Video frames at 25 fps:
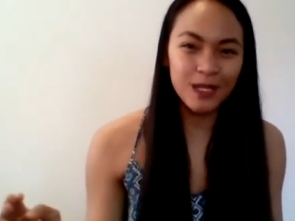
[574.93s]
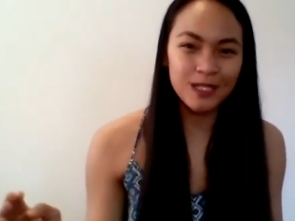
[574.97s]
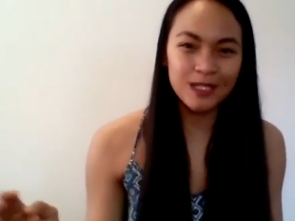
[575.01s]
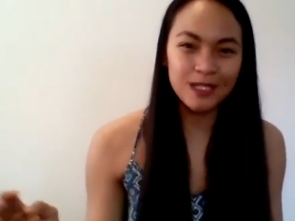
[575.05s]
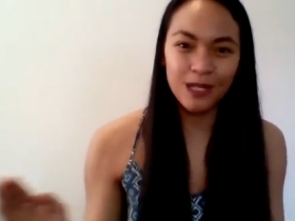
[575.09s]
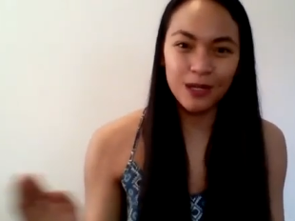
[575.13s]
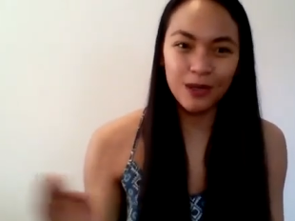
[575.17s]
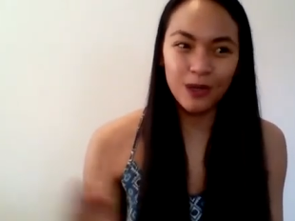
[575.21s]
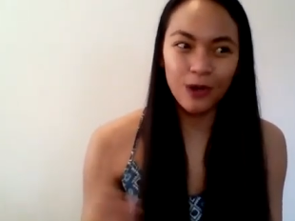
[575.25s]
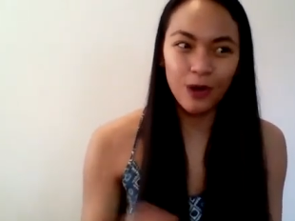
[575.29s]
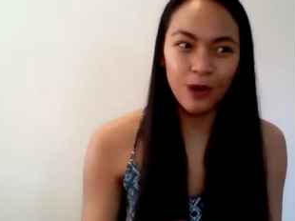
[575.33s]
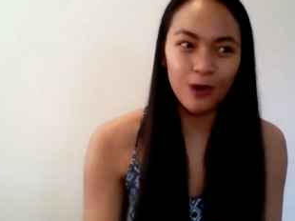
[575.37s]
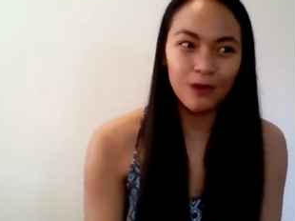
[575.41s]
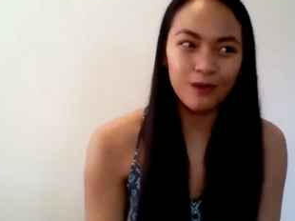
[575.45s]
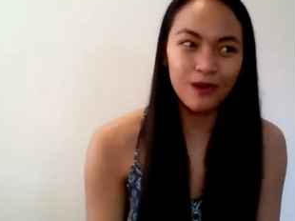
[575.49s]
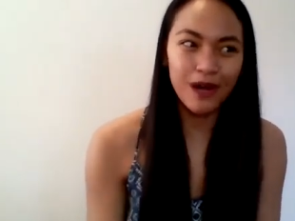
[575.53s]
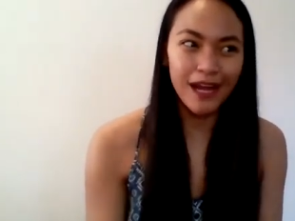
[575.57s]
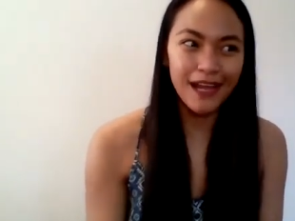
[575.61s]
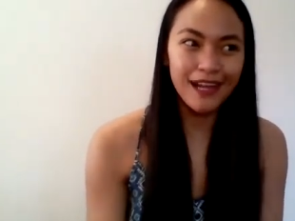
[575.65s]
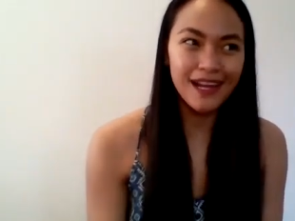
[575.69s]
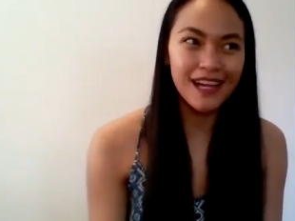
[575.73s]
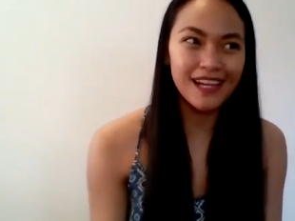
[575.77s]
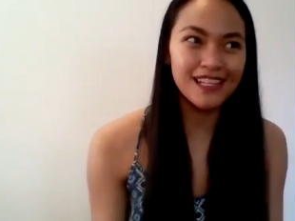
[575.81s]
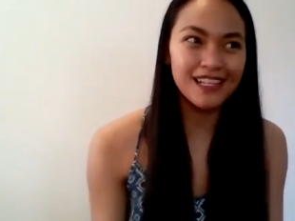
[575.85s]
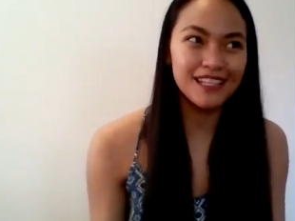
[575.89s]
a
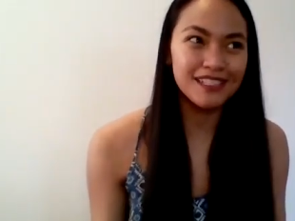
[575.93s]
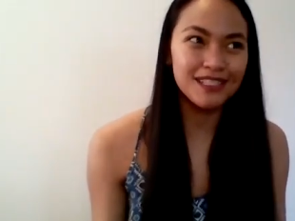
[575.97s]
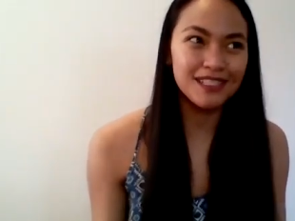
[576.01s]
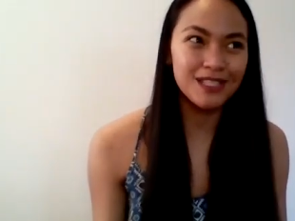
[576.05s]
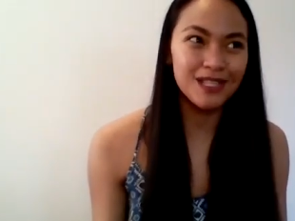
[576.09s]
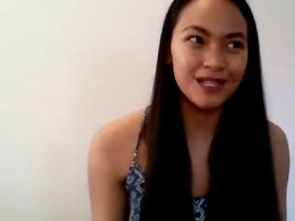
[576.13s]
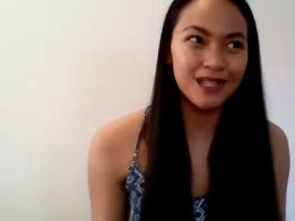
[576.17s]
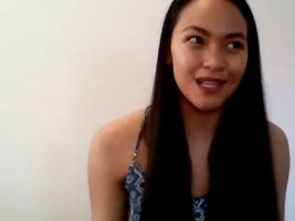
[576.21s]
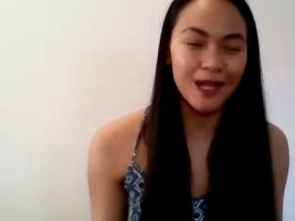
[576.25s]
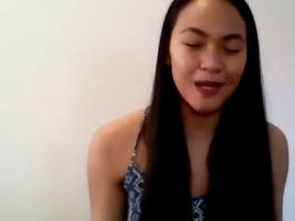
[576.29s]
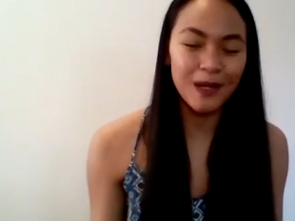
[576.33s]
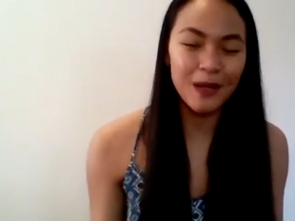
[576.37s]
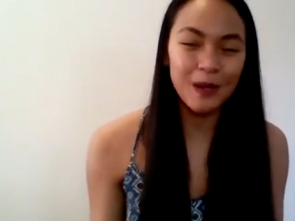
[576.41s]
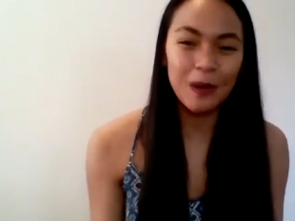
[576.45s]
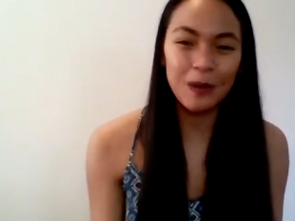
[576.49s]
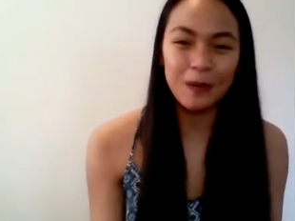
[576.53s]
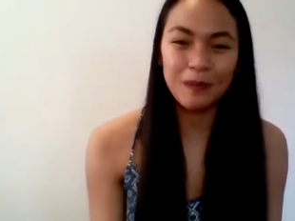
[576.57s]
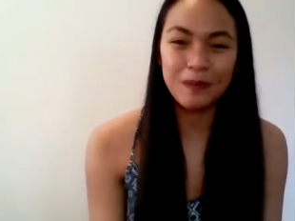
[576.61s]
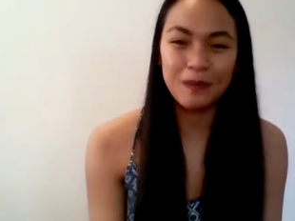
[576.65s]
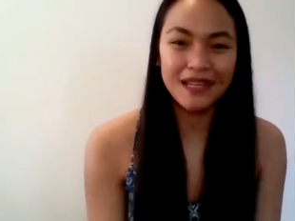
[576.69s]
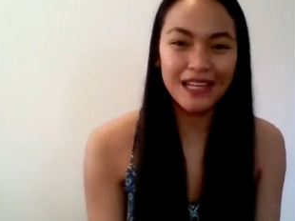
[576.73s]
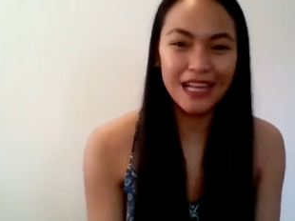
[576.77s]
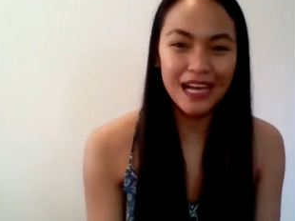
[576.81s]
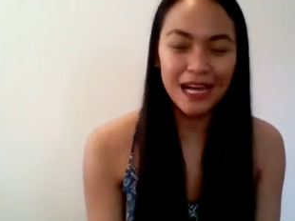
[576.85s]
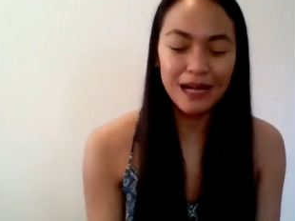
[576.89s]
co-write, I need to like
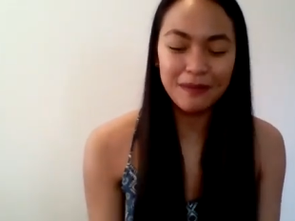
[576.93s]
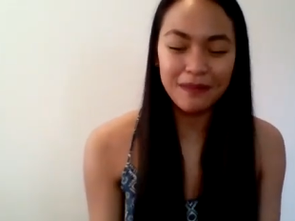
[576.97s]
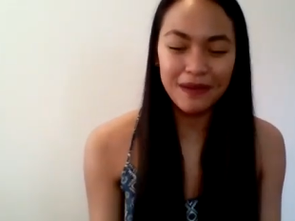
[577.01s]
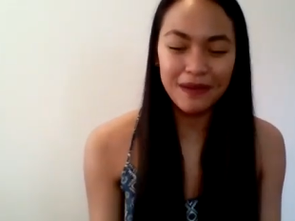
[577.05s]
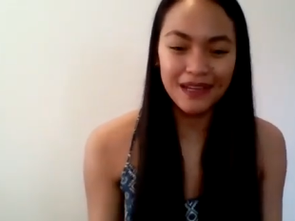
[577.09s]
open up,